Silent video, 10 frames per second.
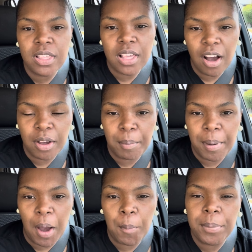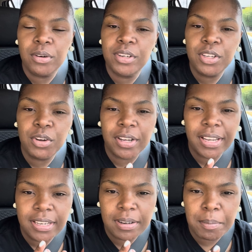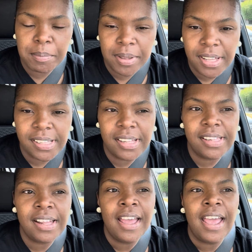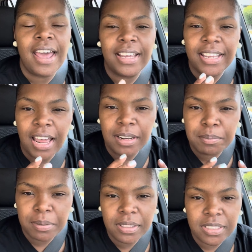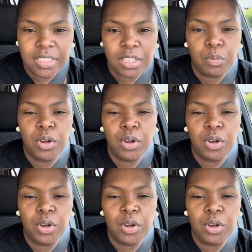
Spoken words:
talk about building your kingdom business and accountability.